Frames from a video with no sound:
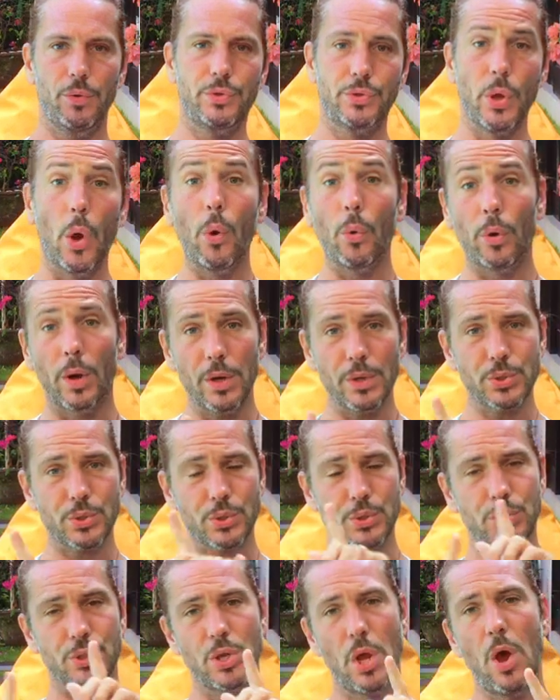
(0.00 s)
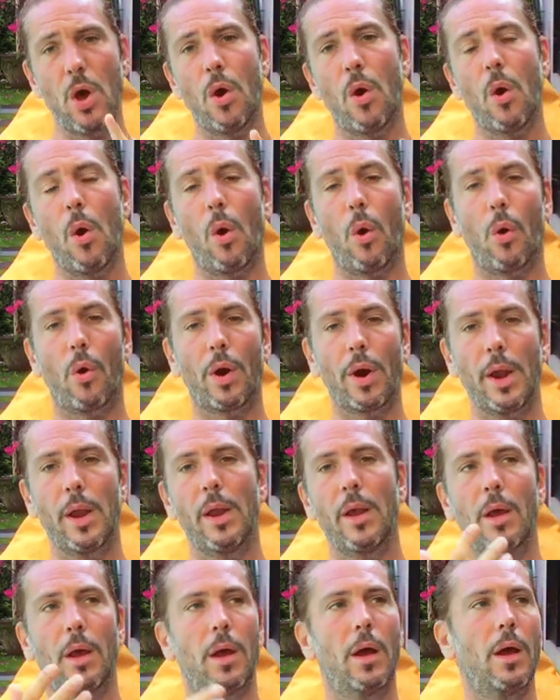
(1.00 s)
Taurus, or
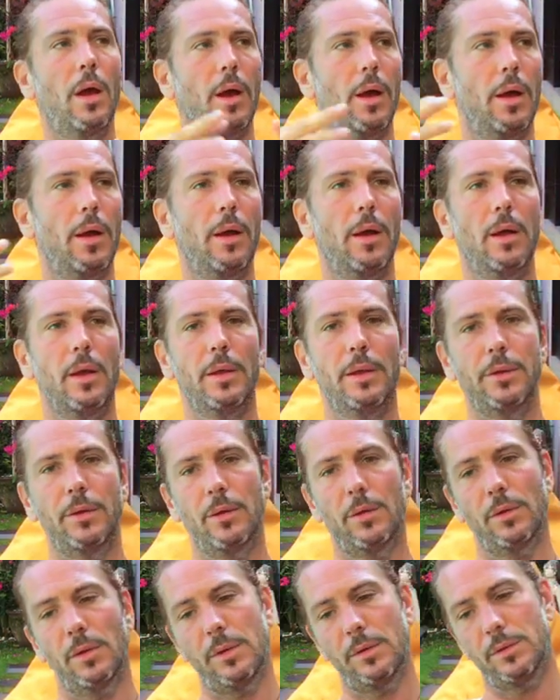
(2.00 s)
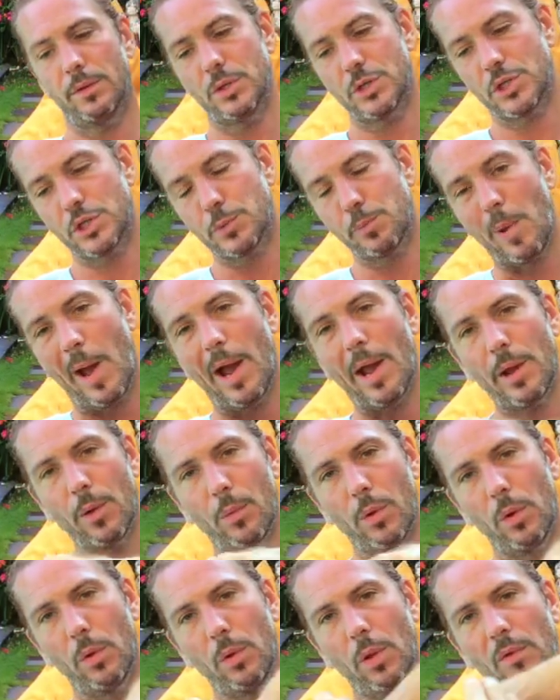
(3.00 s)
the
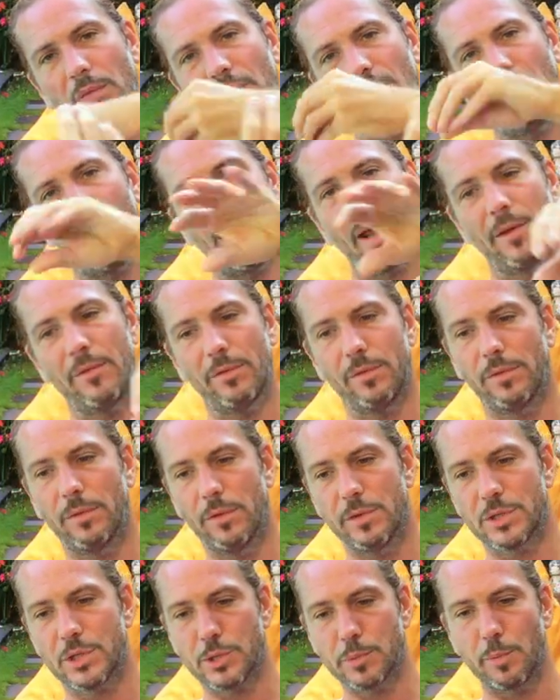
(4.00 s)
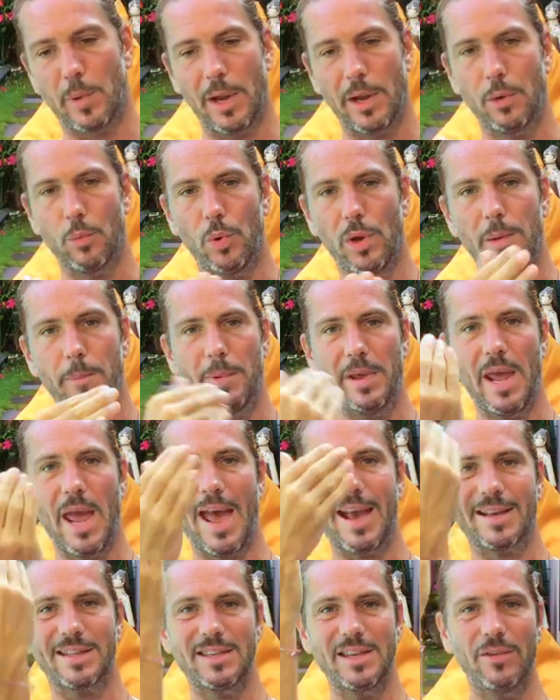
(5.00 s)
spiral of life. The spine will be
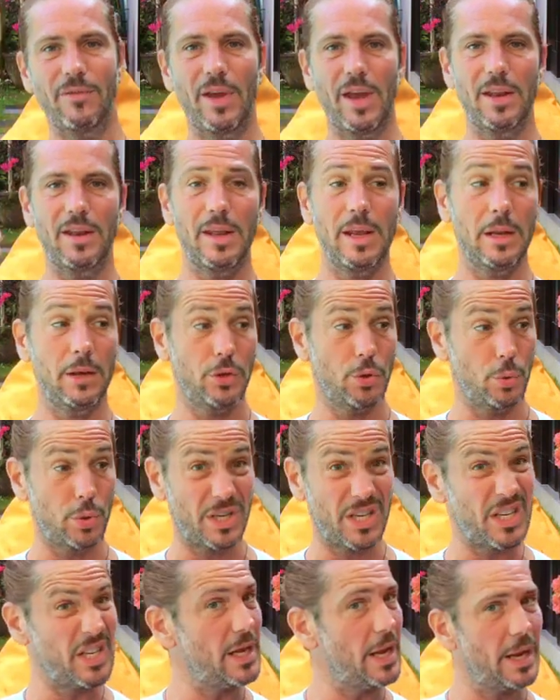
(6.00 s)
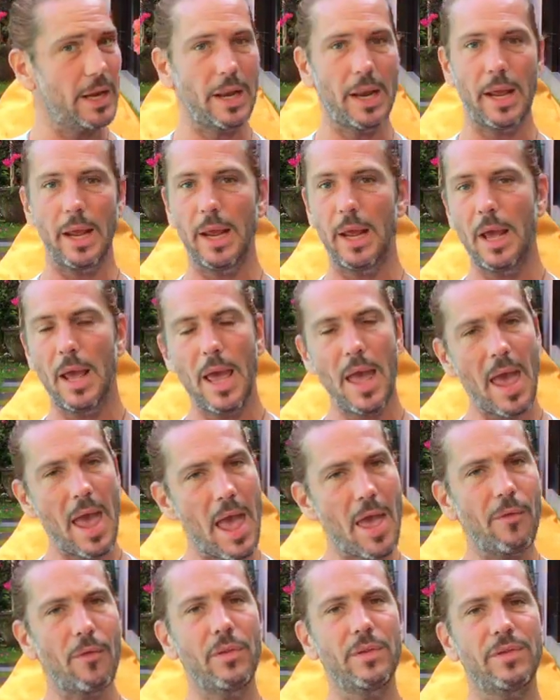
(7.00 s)
activating your DNA.
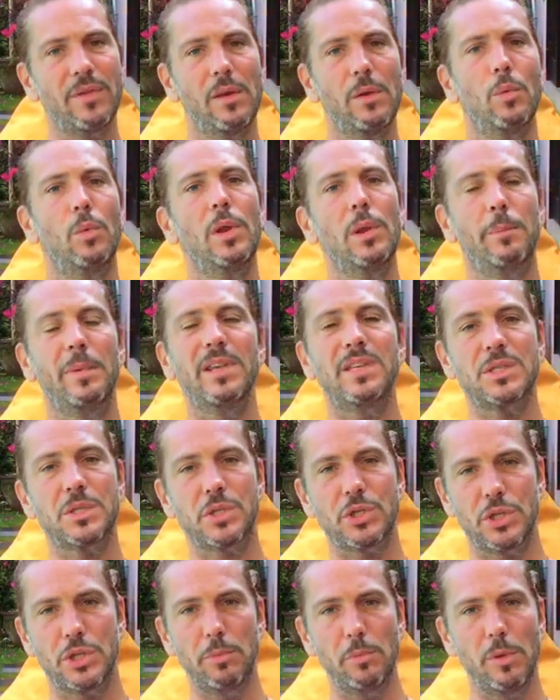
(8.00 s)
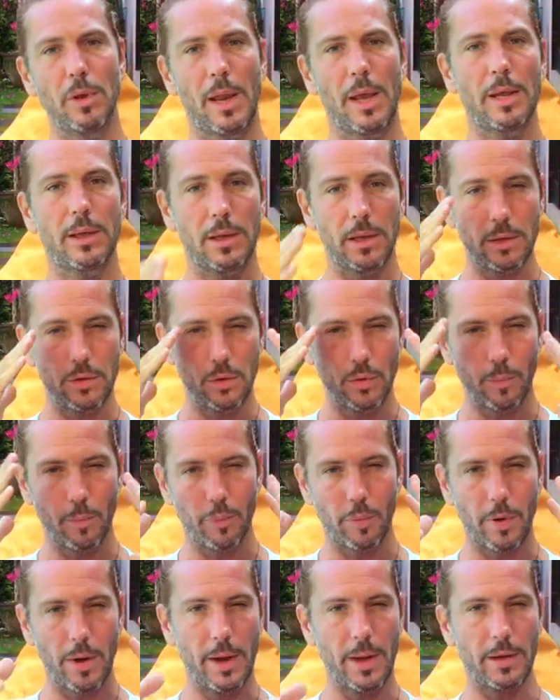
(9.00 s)
Everything will be stimulating your
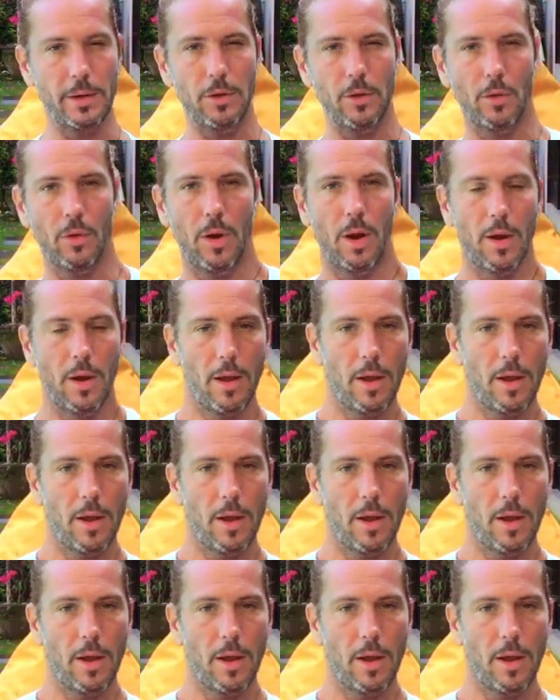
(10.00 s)
brain, your